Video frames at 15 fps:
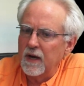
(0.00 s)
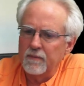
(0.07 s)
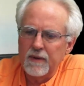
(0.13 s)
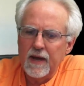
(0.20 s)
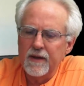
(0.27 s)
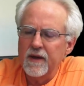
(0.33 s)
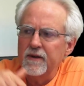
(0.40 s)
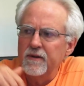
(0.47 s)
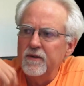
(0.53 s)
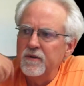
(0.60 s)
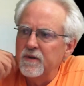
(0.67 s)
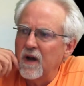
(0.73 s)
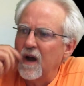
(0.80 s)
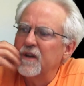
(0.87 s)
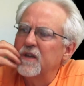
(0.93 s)
But I got a new
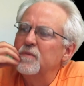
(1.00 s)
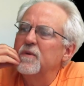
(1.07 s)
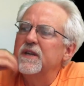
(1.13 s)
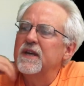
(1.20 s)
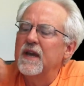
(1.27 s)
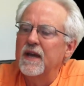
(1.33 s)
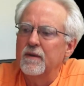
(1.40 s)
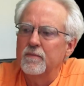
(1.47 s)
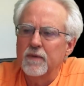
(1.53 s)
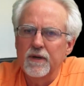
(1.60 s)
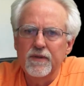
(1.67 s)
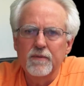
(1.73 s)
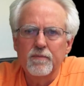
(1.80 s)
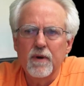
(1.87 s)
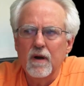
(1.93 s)
document camera, and
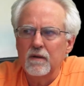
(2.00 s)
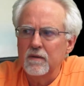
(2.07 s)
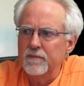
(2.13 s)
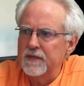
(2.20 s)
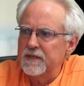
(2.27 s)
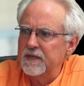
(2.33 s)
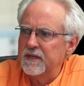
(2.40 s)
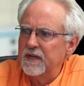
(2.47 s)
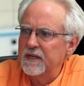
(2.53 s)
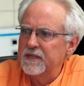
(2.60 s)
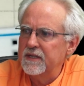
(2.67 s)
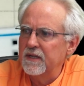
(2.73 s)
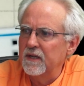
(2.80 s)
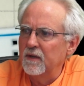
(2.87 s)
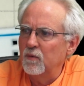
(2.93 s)
the problem is it takes
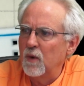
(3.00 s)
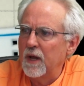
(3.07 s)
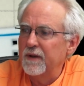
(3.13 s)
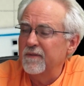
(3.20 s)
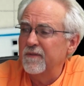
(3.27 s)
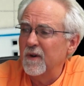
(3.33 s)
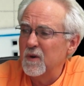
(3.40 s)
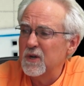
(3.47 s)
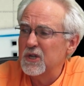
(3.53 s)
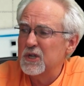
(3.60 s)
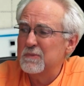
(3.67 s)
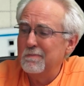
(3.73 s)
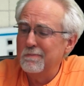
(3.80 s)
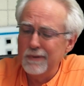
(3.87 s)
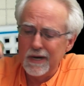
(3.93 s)
a little while to focus,
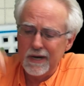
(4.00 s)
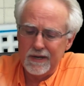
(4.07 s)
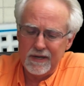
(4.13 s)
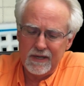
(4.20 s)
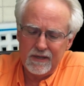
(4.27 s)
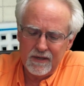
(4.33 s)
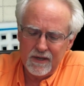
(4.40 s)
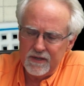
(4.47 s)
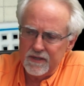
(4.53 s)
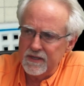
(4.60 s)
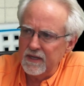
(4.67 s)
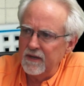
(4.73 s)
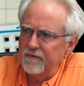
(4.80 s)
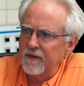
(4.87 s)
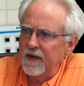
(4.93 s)
but it does
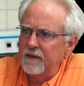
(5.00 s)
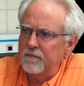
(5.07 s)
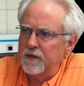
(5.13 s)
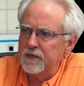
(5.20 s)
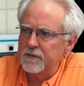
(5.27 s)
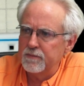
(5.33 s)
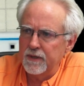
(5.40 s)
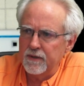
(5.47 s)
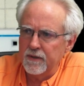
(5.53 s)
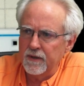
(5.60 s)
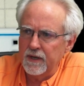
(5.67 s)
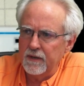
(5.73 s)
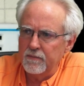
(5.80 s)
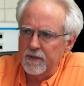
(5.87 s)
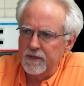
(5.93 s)
give a much better
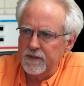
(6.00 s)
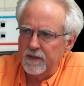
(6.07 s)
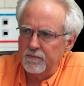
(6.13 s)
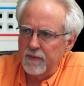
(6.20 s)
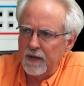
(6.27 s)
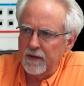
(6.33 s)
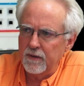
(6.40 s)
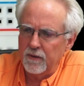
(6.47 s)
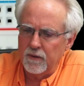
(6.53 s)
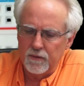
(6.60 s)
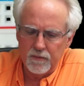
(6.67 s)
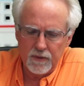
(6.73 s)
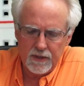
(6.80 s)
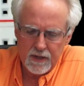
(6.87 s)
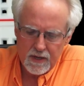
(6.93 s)
image than my old
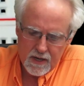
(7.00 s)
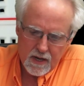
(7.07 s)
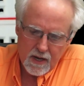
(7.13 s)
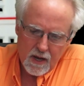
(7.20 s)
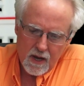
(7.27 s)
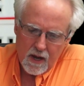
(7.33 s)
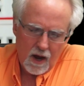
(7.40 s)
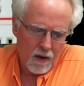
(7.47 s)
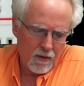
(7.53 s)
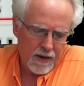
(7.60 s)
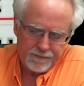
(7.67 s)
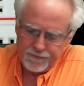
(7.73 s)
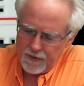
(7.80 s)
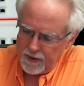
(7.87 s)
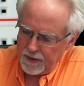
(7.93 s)
one. All right,